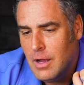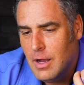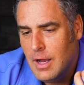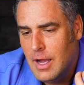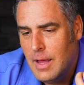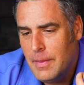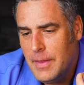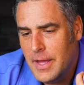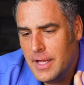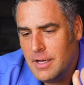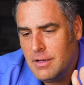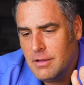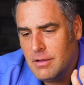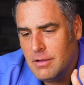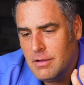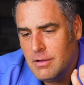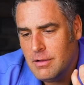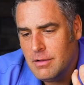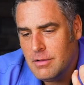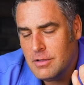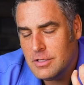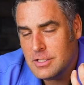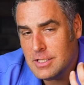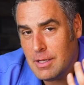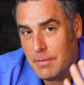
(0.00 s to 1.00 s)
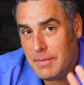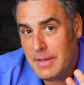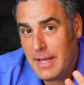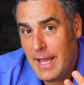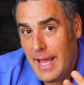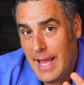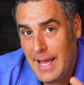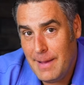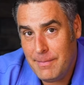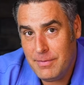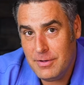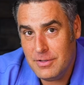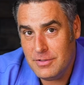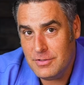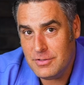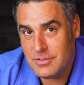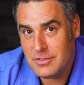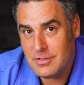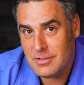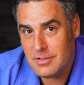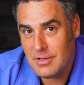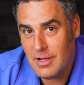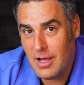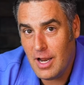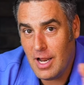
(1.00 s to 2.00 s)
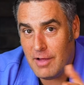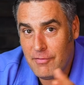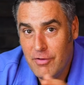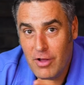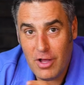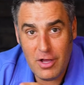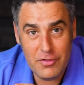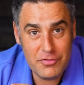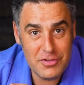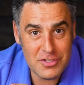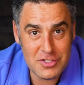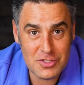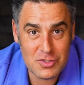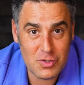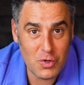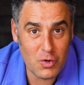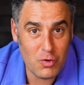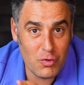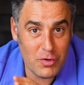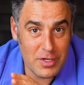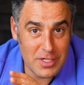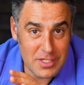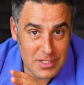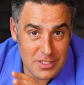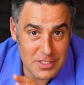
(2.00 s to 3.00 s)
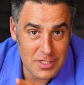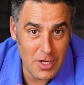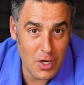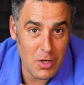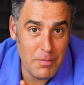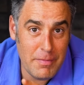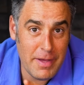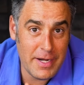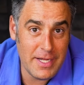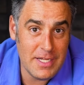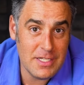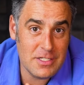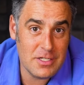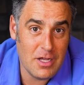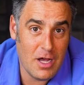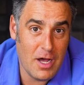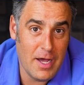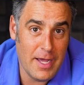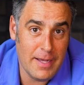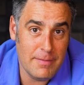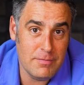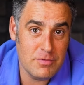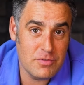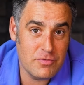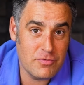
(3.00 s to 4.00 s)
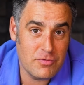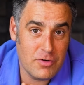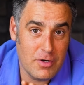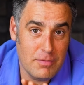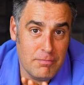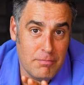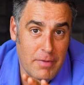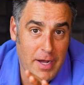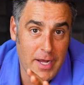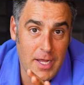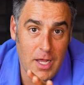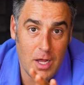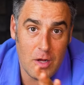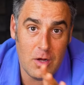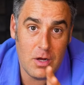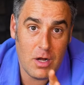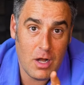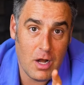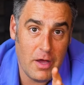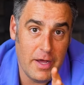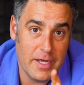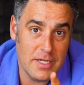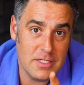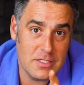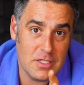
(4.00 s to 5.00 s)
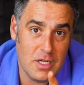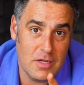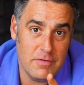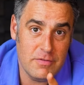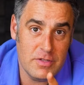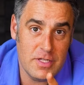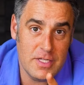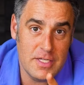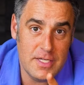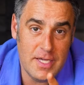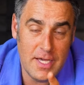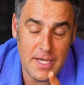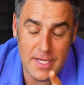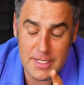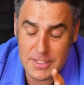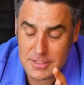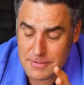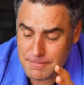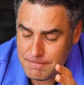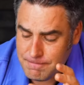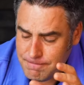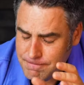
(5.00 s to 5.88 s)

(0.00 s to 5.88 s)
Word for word: And then something happens. I've heard this story so many times from my own clients over the years